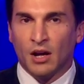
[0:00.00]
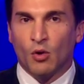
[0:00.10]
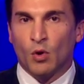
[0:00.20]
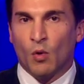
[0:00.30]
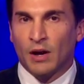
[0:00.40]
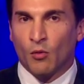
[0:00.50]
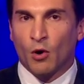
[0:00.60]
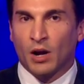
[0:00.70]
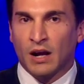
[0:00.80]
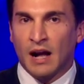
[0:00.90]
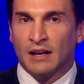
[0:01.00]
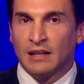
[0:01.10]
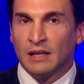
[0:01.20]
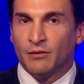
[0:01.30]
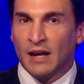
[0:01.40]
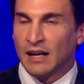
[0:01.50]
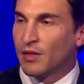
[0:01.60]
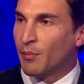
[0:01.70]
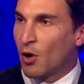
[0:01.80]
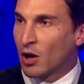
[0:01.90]
We want to work on alleviating
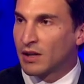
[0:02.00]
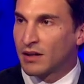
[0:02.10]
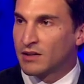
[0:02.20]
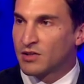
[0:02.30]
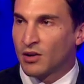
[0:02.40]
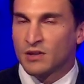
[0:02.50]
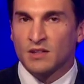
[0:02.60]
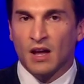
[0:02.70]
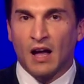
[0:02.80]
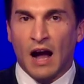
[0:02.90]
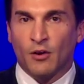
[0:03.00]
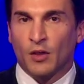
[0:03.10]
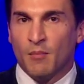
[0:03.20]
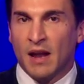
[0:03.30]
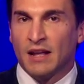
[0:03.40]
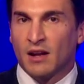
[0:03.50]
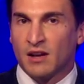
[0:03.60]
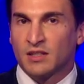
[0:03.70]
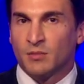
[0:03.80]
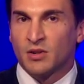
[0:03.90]
the parking concerns. I know that many
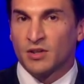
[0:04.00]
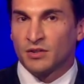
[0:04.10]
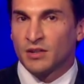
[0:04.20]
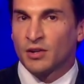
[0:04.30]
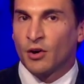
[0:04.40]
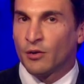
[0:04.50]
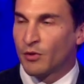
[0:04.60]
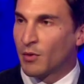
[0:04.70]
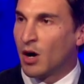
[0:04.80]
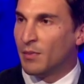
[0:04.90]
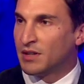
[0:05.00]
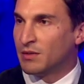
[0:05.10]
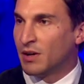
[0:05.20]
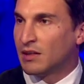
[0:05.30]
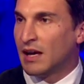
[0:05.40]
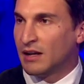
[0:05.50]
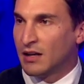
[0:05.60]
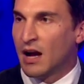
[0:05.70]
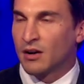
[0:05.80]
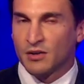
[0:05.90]
customers are deterred from coming to McLean and
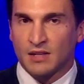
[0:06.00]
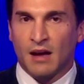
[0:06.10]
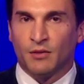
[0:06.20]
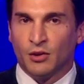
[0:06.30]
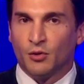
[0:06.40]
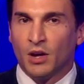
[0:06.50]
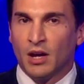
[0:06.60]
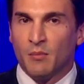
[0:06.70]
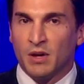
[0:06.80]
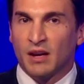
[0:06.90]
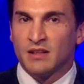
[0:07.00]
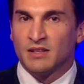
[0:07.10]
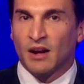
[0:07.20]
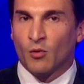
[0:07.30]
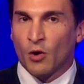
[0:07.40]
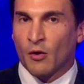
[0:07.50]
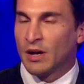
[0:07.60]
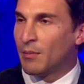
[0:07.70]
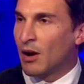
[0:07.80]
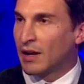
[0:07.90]
Yonkers Avenue because they're worried
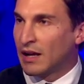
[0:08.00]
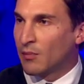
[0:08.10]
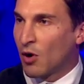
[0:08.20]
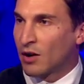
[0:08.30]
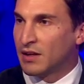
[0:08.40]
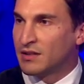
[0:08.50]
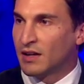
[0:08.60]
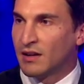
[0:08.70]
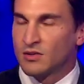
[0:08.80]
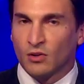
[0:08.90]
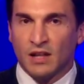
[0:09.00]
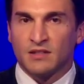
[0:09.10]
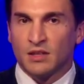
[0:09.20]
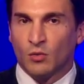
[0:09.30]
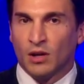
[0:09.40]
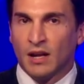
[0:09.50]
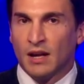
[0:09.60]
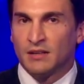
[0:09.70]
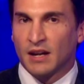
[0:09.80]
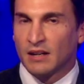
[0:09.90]
about getting parking tickets. So let's see what
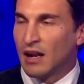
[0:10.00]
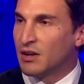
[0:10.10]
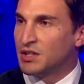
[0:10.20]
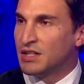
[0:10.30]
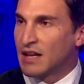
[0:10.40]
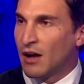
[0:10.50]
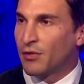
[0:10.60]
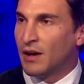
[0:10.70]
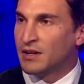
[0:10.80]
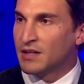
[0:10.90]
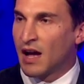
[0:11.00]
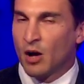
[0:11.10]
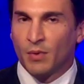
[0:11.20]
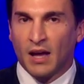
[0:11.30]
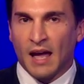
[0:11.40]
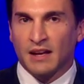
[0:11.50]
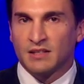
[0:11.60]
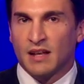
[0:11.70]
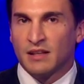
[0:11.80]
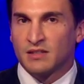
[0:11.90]
technology is out there to help
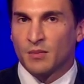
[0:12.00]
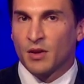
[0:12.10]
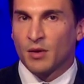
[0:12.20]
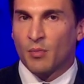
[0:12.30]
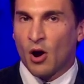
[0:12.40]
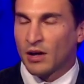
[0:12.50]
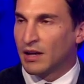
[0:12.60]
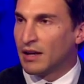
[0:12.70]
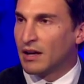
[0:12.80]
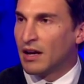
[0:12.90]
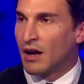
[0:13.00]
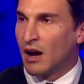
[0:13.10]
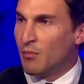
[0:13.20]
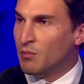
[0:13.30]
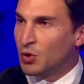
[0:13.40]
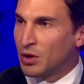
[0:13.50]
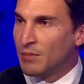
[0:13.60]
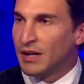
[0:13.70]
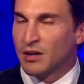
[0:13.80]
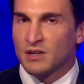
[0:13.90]
extend some of the parking muni
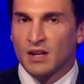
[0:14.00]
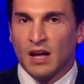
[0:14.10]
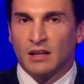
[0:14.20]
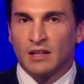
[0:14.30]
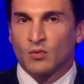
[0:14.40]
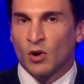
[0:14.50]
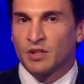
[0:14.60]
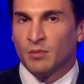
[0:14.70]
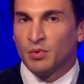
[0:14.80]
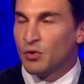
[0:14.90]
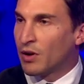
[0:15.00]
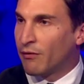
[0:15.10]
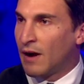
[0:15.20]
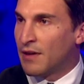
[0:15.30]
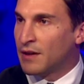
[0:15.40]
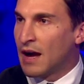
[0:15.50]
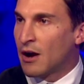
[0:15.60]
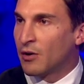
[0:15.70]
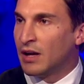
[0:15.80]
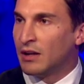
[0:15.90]
meters. Let's work to beautify the
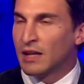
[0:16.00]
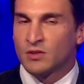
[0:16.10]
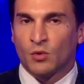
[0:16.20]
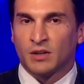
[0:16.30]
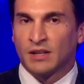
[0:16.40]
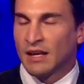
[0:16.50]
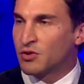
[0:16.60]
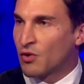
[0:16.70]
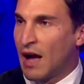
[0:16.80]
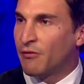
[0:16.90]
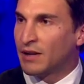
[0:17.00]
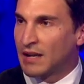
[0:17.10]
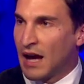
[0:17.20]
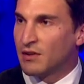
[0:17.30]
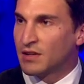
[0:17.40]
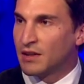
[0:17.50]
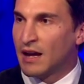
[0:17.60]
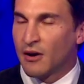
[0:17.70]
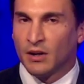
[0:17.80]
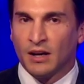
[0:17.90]
area. Let's work to get traffic down to the
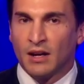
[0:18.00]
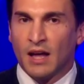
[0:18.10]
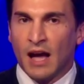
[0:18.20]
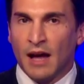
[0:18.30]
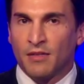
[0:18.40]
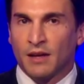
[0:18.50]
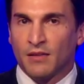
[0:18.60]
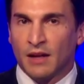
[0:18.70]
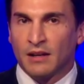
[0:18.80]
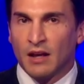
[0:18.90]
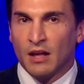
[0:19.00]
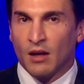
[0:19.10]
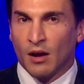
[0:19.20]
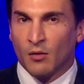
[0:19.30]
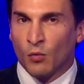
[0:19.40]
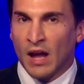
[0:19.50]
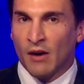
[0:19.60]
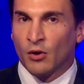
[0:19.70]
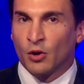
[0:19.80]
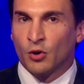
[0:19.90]
area. I think that we have
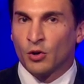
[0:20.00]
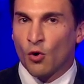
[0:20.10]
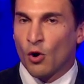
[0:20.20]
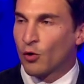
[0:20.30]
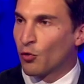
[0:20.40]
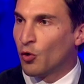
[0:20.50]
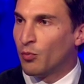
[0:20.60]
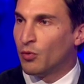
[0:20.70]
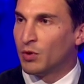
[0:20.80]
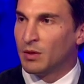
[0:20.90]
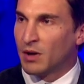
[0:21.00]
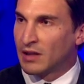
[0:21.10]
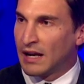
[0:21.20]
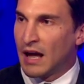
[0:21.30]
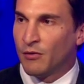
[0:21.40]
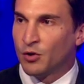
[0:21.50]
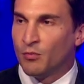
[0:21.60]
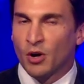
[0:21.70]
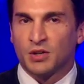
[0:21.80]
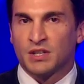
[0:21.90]
a good core group with the McLean Avenue
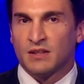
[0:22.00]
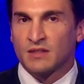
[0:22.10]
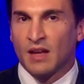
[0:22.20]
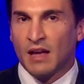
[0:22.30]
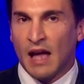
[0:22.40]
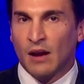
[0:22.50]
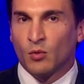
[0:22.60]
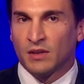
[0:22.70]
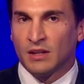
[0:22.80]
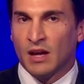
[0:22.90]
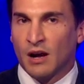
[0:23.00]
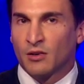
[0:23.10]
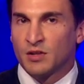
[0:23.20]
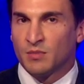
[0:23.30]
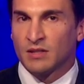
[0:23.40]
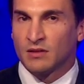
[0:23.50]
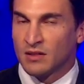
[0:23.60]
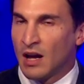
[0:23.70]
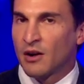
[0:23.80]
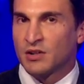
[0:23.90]
merchants and with the
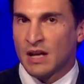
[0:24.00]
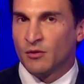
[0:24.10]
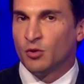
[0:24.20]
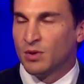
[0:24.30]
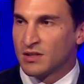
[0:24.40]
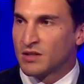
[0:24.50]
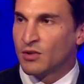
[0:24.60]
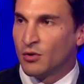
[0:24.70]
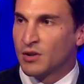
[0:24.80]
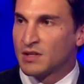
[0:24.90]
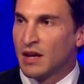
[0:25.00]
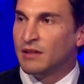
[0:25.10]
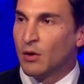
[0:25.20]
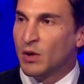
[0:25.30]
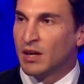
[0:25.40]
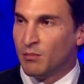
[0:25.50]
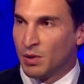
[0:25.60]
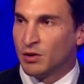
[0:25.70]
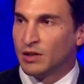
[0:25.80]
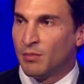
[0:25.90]
Yonkers Avenue business owners that we can
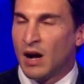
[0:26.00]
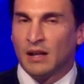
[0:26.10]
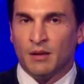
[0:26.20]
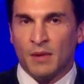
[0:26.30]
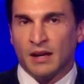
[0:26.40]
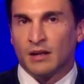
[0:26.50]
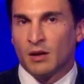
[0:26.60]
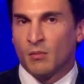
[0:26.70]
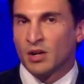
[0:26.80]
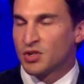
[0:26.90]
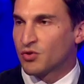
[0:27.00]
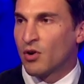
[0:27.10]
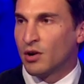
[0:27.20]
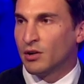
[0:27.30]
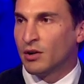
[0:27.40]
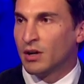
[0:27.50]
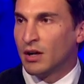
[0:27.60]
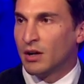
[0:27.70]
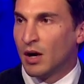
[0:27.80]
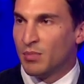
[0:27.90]
build upon and make it a much stronger
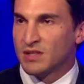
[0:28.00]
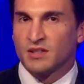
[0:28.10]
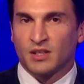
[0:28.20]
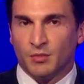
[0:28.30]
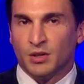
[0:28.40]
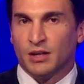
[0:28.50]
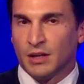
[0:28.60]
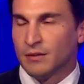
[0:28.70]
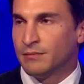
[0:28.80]
business community.